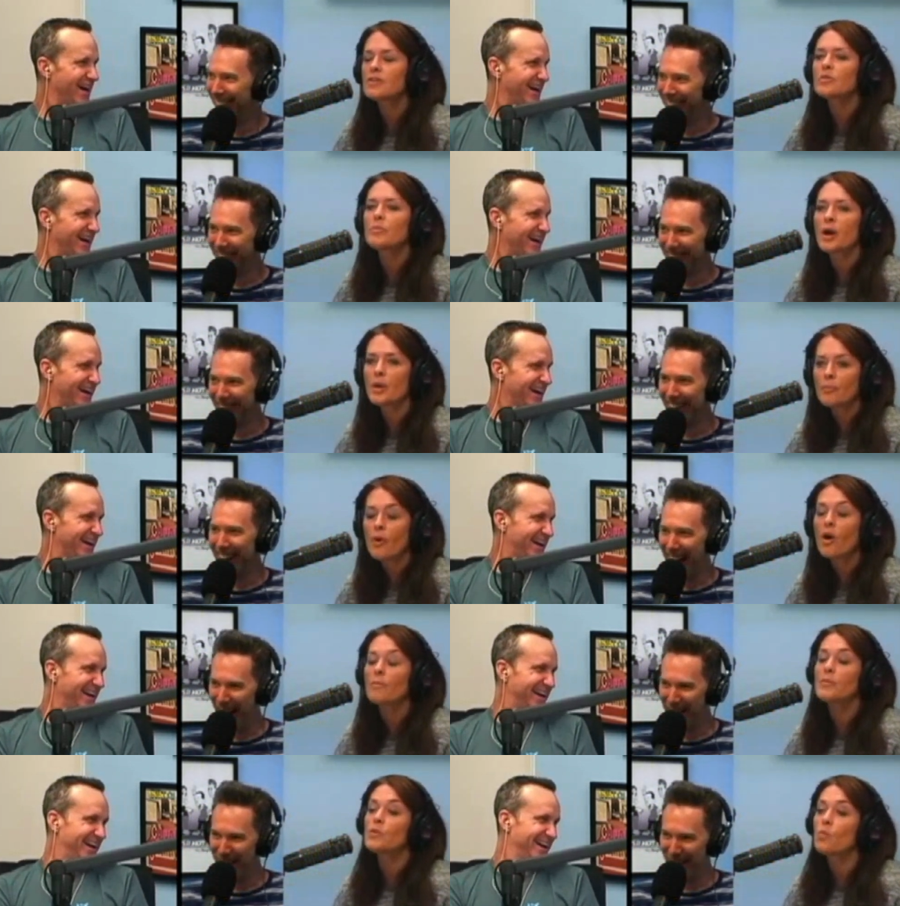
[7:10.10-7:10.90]
Speaker 1: in my
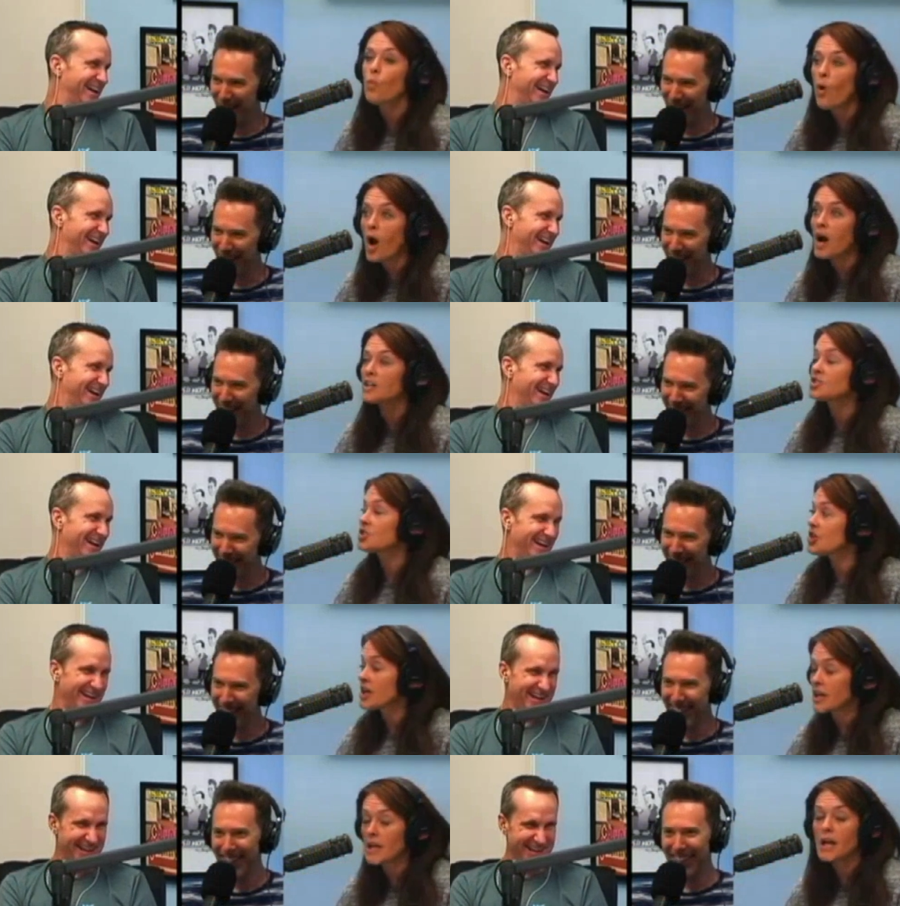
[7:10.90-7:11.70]
apartment
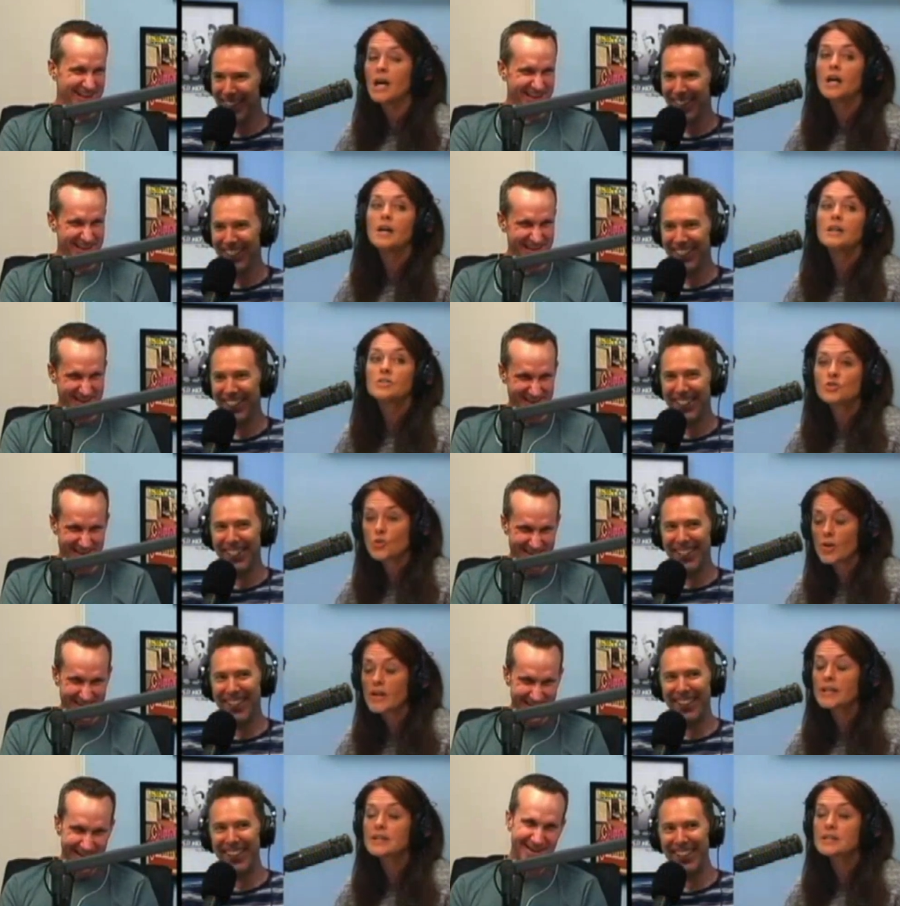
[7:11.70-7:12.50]
watching
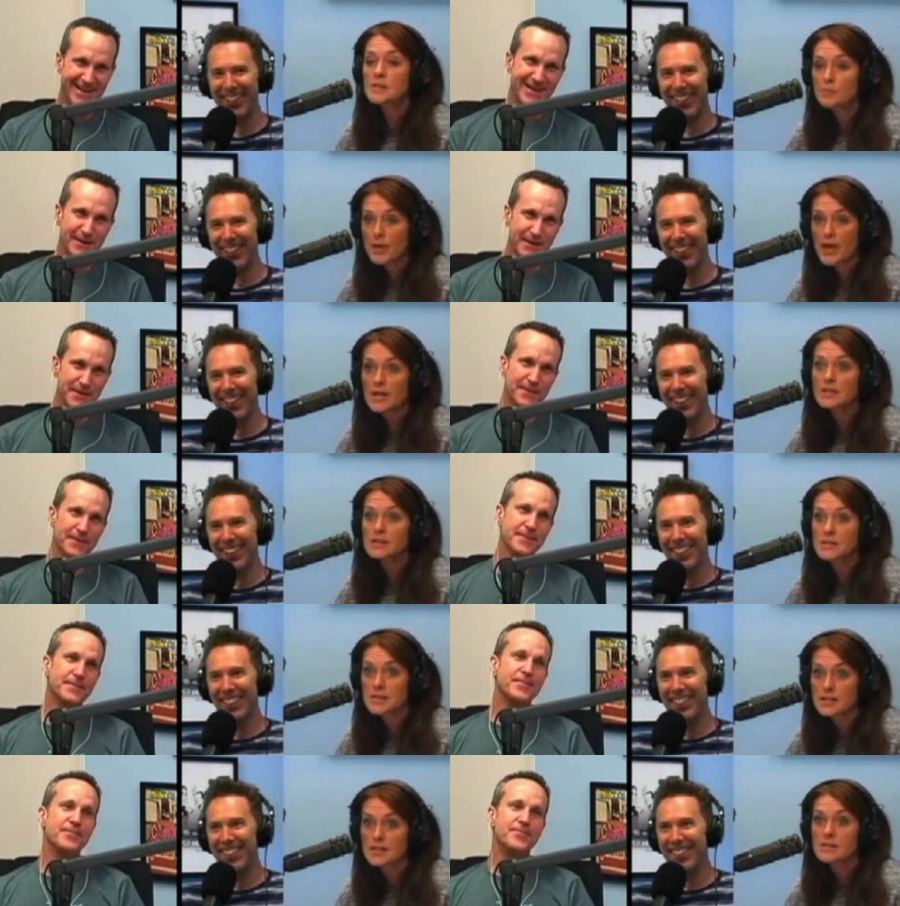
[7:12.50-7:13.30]
Trading
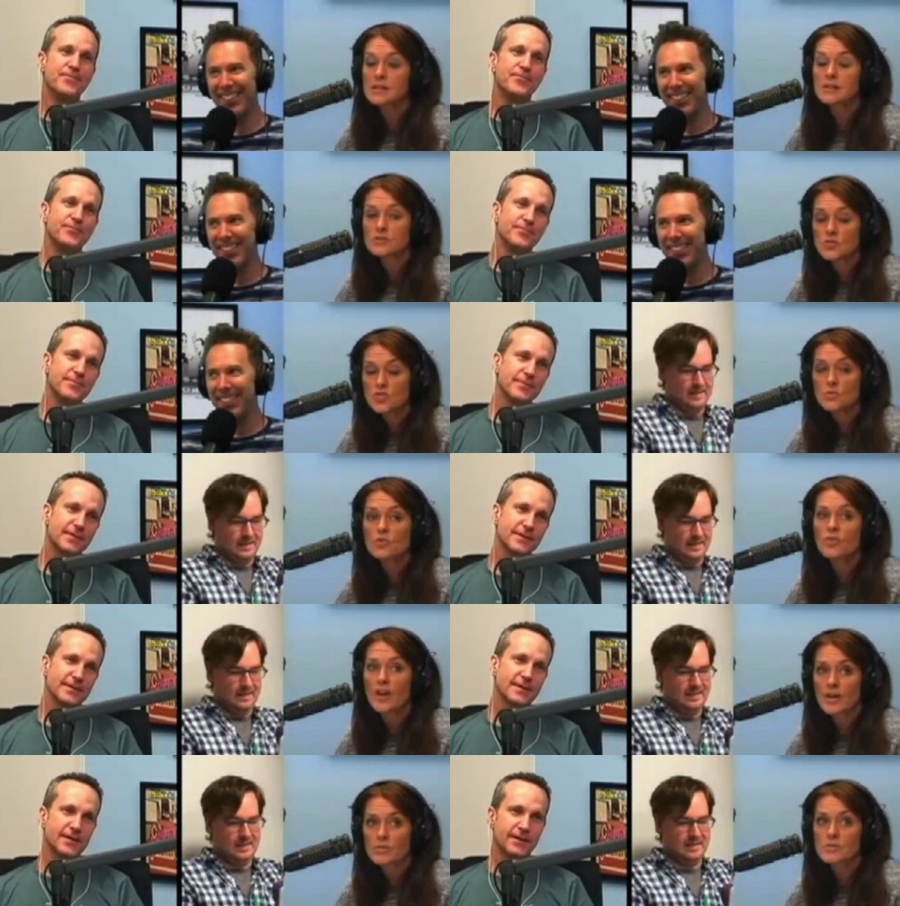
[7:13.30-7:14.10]
Spaces in two
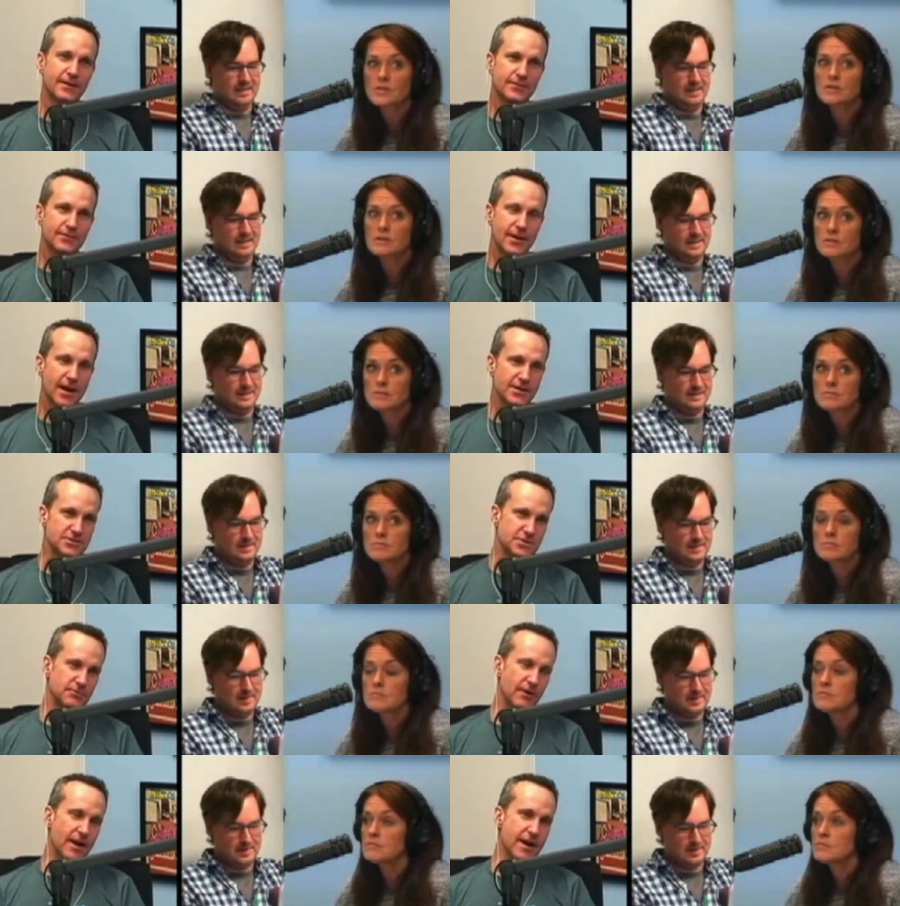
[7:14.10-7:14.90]
thousand. That's
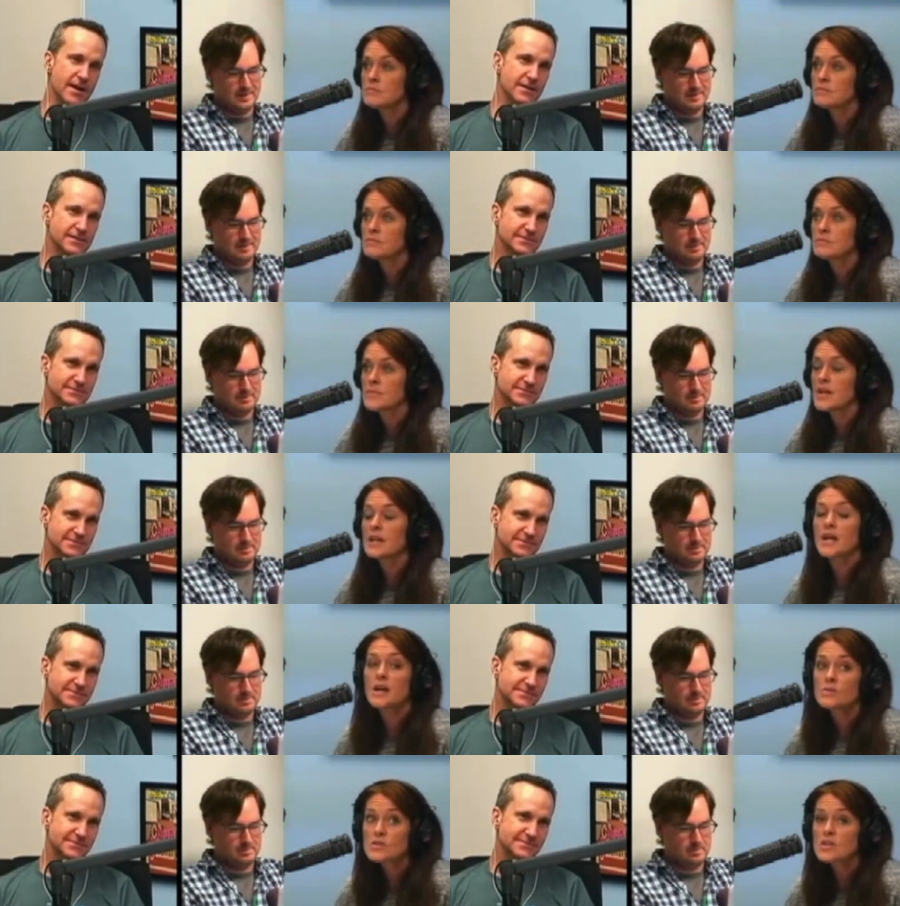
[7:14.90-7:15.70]
great. And
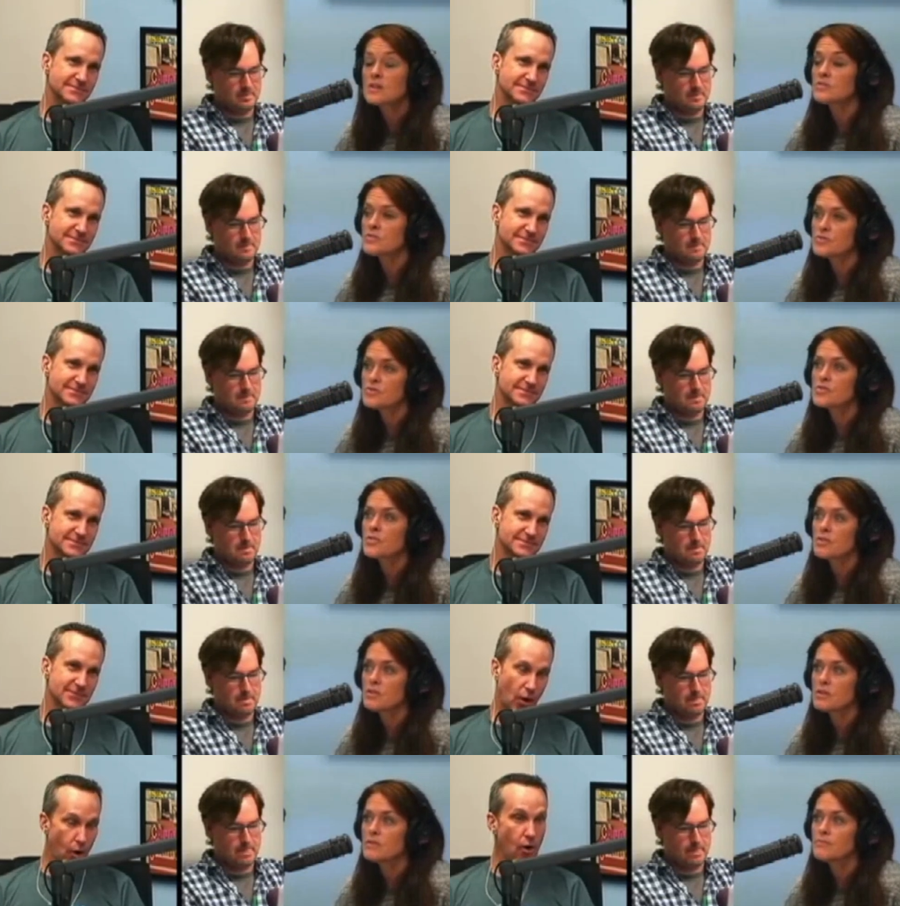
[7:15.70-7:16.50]
House Hunters, too.
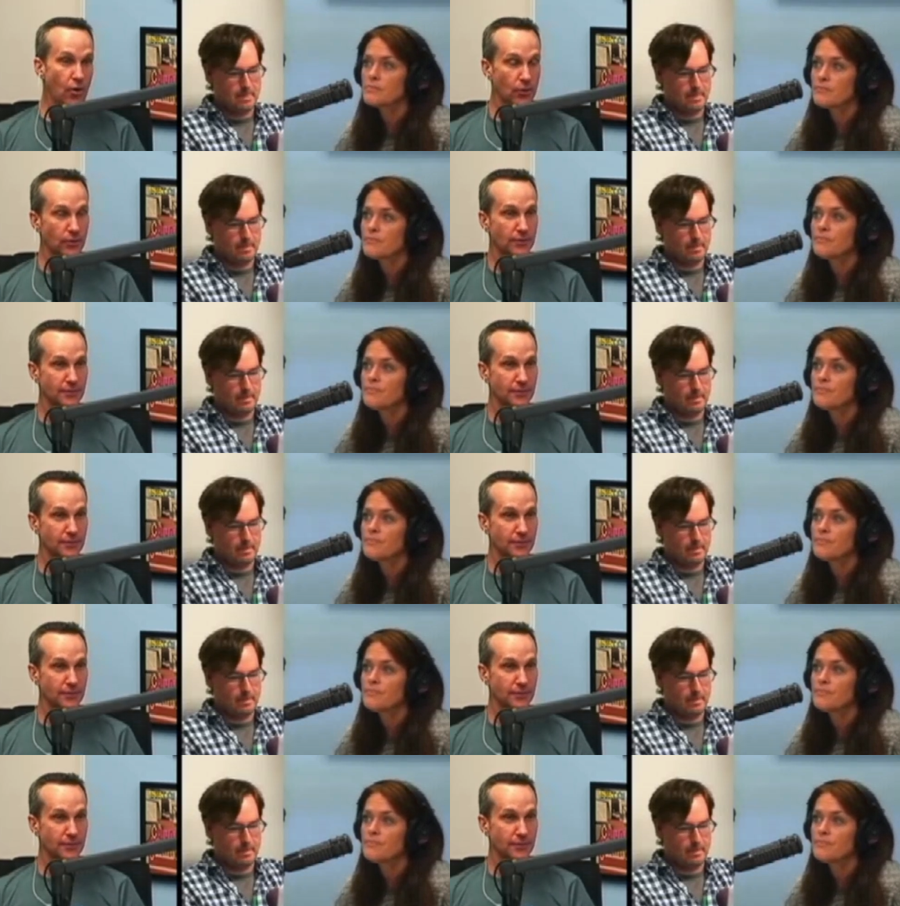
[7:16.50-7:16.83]
Oh.